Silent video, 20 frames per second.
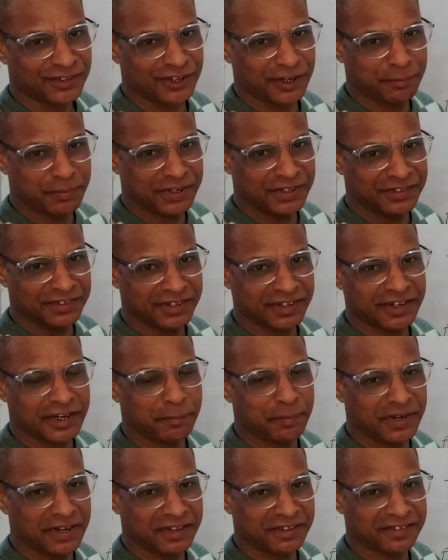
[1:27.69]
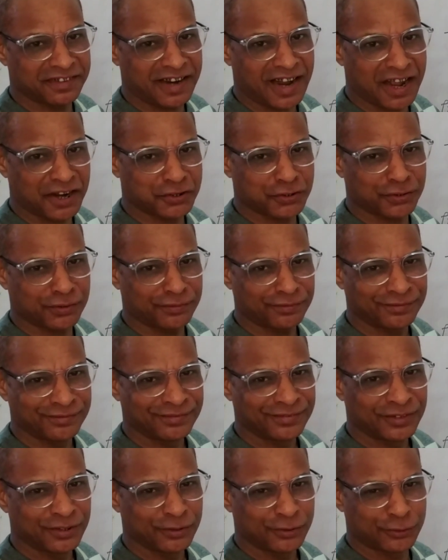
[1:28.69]
Ripping is an action.
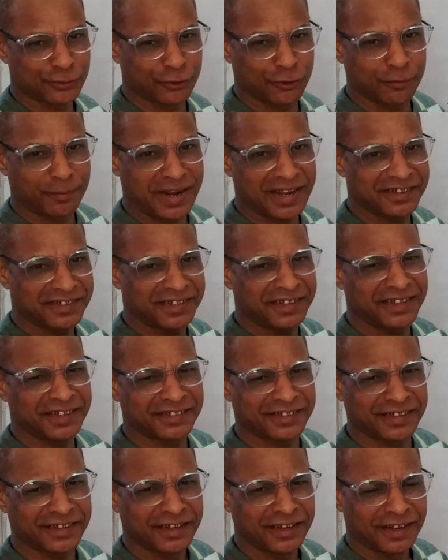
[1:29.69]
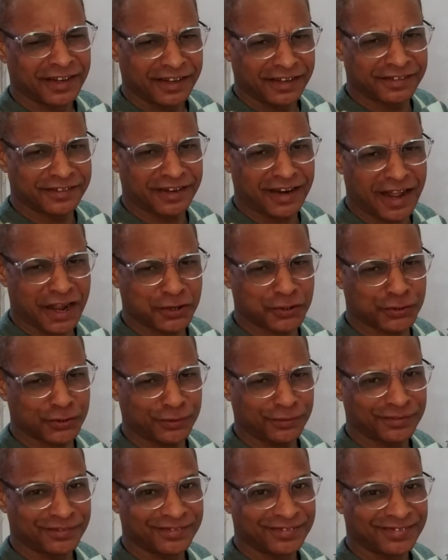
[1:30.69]
Sodomizing is an action.